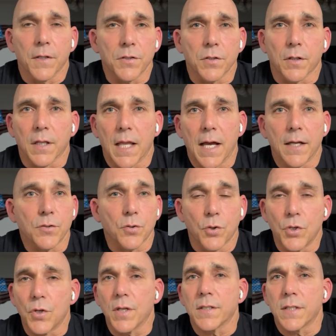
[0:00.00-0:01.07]
glass, or
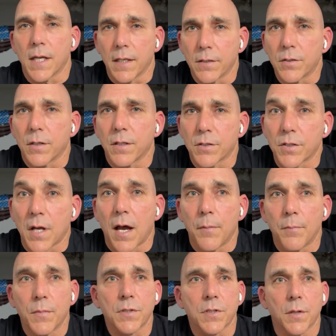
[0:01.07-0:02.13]
you can take it to the shop.
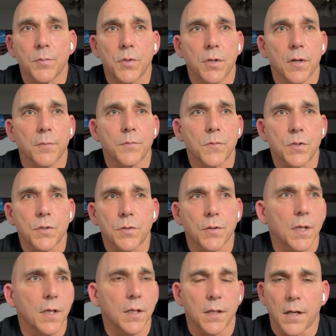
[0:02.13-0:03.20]
It's up to you. I'm sure
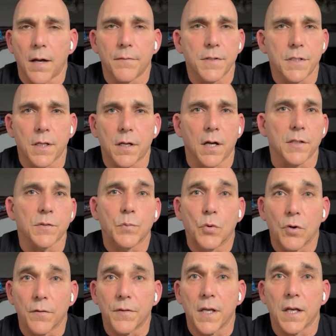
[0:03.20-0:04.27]
they obviously cost more
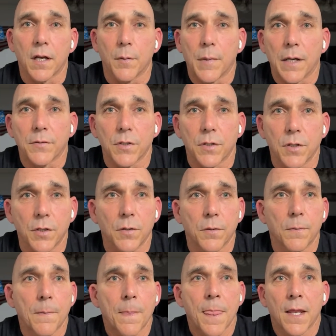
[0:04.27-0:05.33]
if they come out to you.
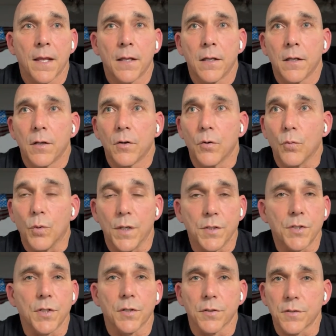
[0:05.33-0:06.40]

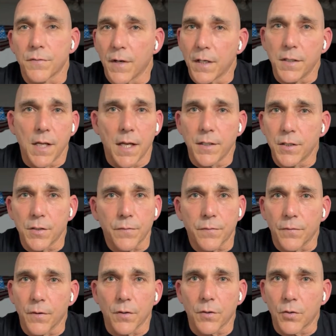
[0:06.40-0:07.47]
Windshields, very dangerous
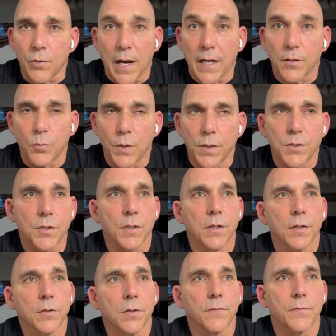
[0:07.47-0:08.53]
for cracked
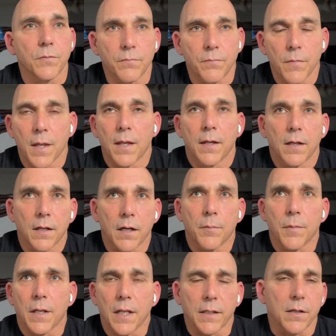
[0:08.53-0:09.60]
windshield. If you come
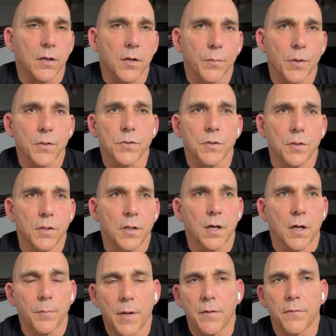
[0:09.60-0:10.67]
out like the commercial, you
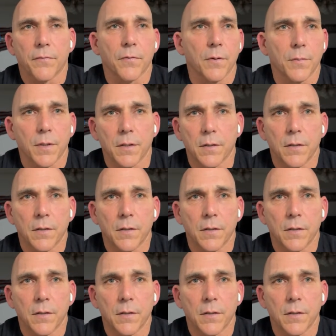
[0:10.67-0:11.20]
come out from a